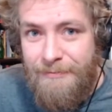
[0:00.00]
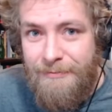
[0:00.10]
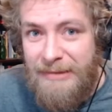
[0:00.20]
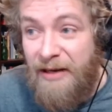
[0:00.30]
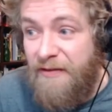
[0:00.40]

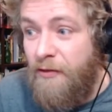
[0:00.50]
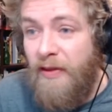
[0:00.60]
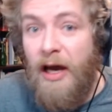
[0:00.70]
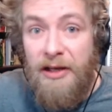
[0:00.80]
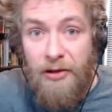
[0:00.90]
And it's not
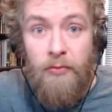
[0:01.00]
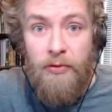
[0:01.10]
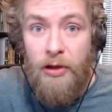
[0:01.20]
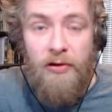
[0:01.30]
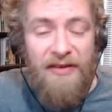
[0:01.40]
that I don't
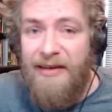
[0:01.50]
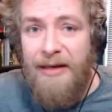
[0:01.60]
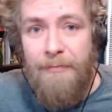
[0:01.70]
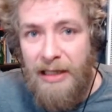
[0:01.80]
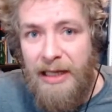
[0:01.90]
know because he
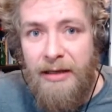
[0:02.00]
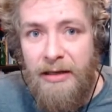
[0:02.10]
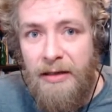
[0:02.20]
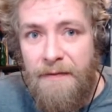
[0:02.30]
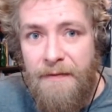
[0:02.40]
didn't play
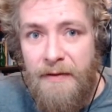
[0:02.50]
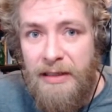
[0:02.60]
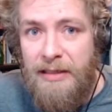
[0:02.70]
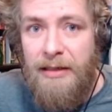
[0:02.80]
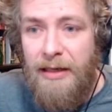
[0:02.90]
enough.
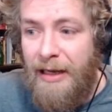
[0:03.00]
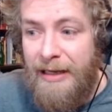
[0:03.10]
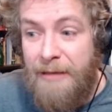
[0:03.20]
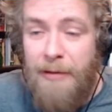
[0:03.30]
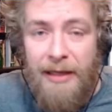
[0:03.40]

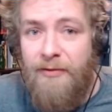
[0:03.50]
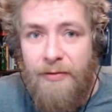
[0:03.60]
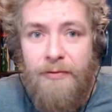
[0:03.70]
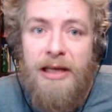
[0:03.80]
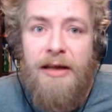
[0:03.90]
He played
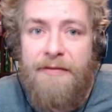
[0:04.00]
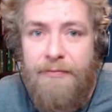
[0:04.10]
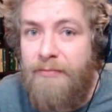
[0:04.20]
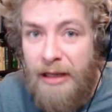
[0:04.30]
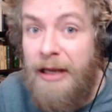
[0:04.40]
2 years
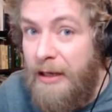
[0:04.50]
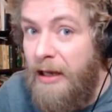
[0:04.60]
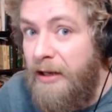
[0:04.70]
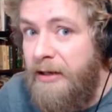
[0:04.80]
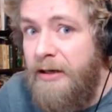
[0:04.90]

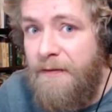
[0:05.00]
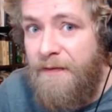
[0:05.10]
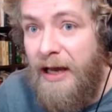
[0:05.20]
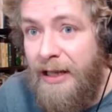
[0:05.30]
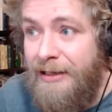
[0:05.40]
enough,
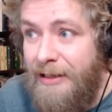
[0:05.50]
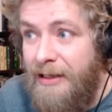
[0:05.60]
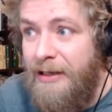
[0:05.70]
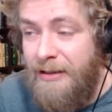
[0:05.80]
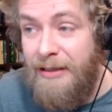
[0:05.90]
and
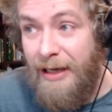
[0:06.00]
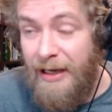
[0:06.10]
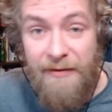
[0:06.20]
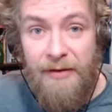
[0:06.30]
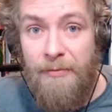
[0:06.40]

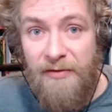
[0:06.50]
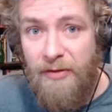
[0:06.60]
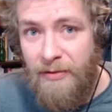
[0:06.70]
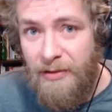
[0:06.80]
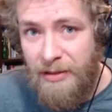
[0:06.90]
his numbers
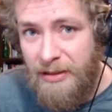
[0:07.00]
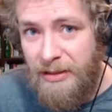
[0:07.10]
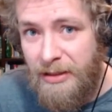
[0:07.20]
don't look good.